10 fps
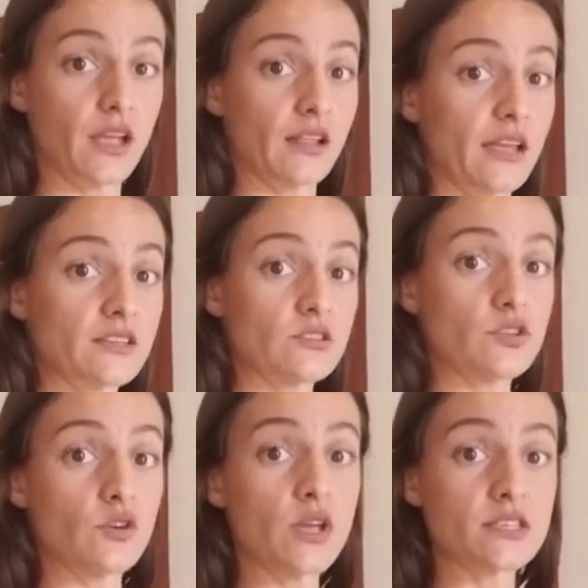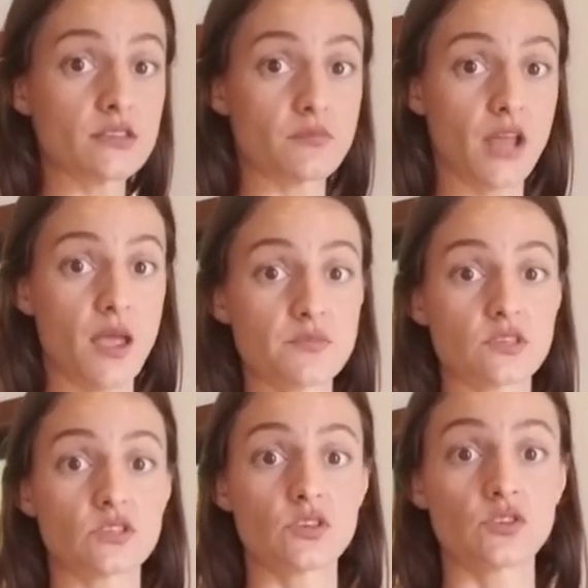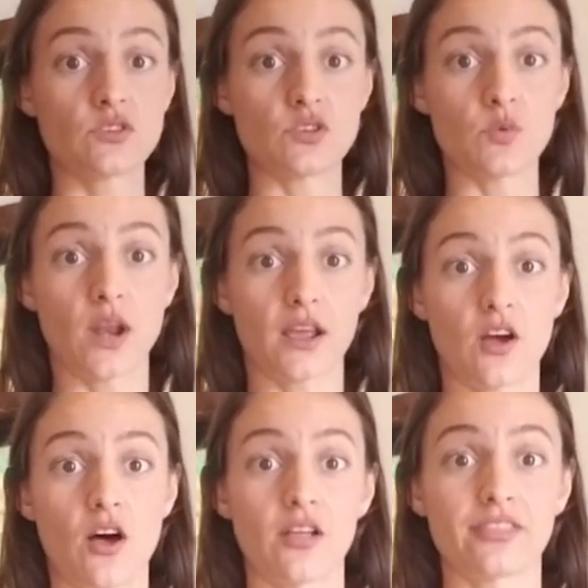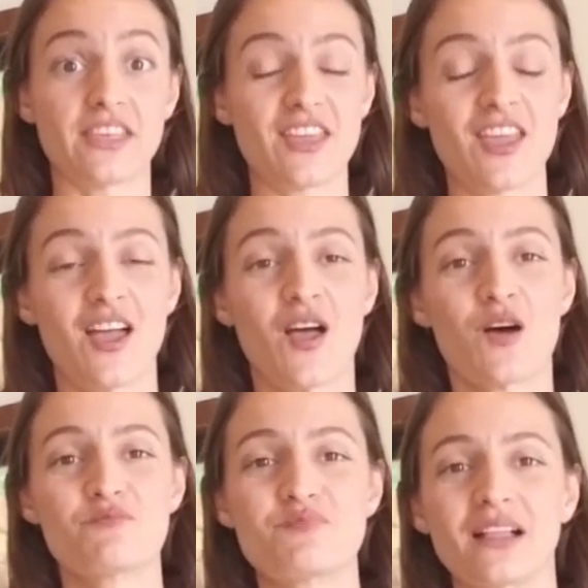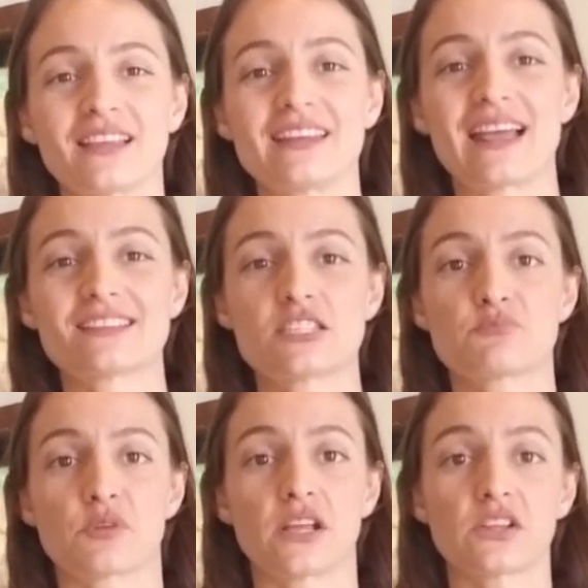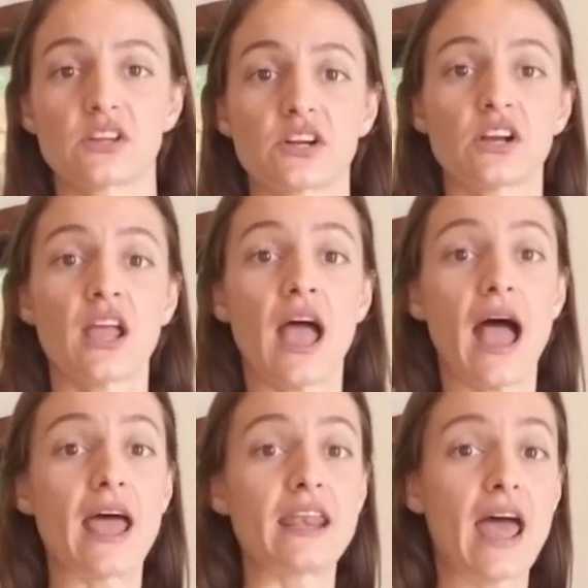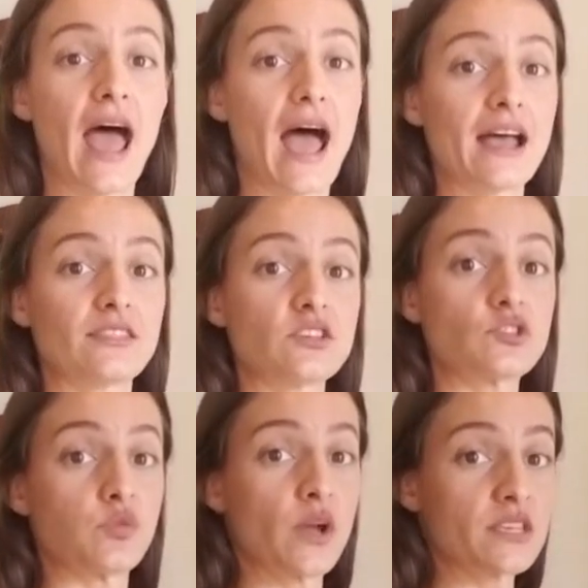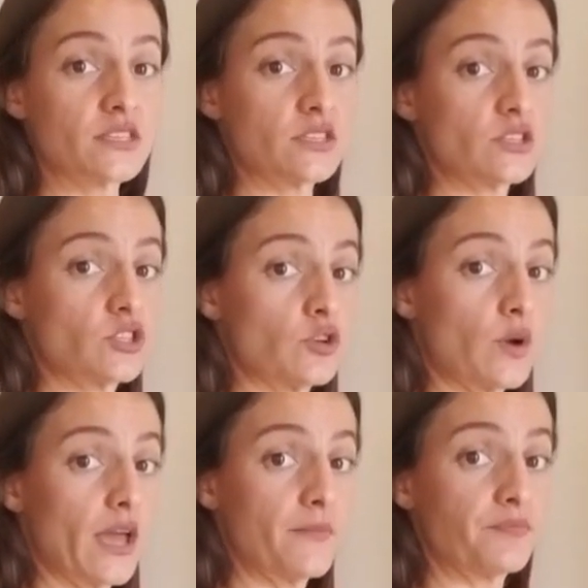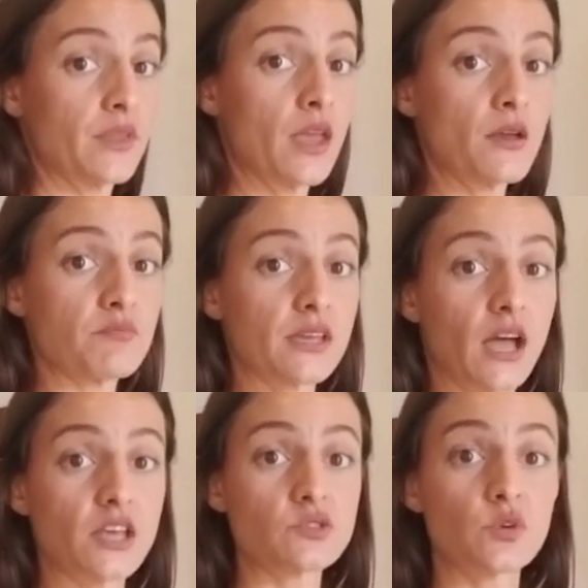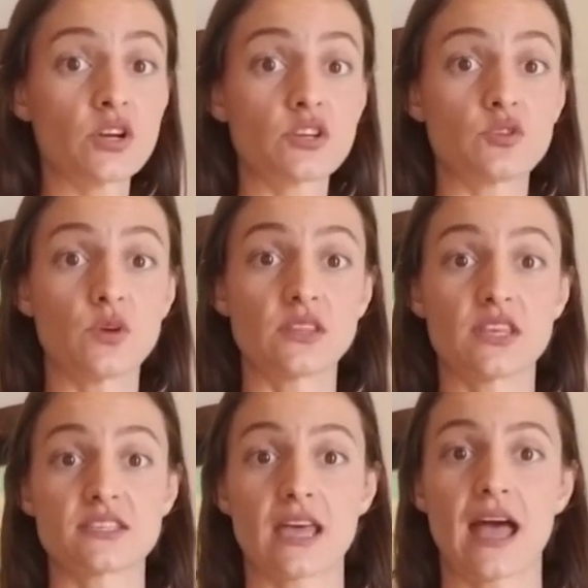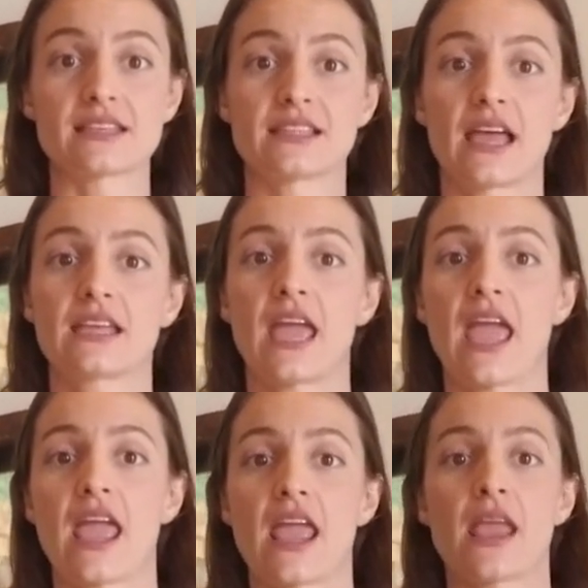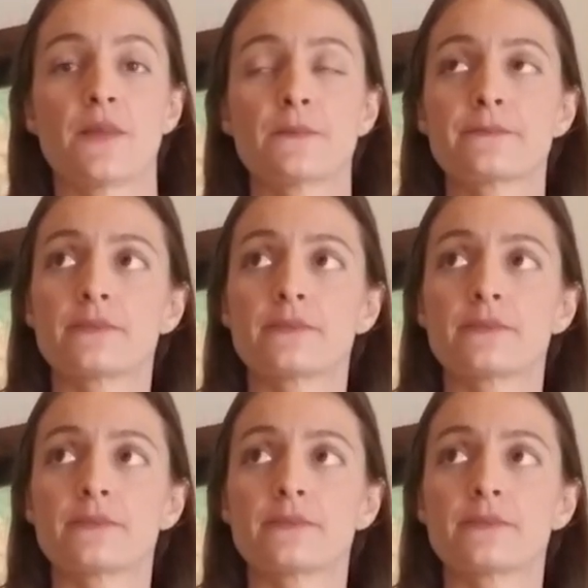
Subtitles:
I like to do is sometimes do what I call the belly dance sprinkler and add the twist to it. Because we're doing this as like a